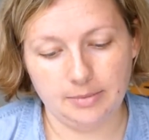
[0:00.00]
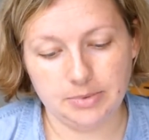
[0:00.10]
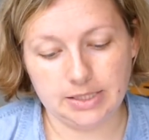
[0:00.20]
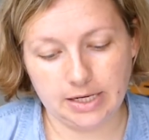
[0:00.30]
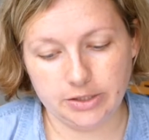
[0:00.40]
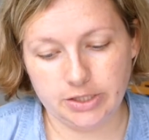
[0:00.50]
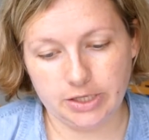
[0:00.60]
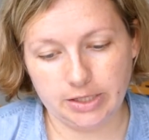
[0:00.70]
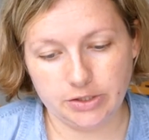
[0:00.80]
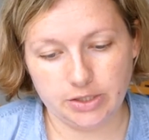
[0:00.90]
design
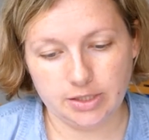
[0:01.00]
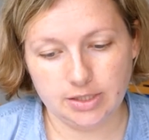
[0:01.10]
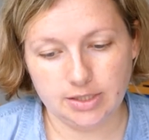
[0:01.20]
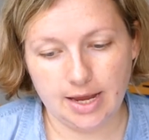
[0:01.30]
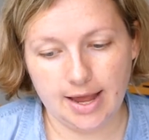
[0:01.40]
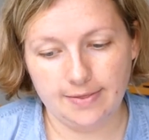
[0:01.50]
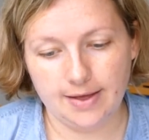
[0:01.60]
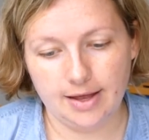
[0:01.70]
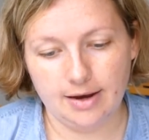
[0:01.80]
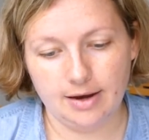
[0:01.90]
suggestions, and
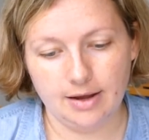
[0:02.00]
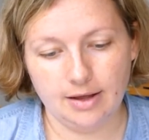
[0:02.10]
then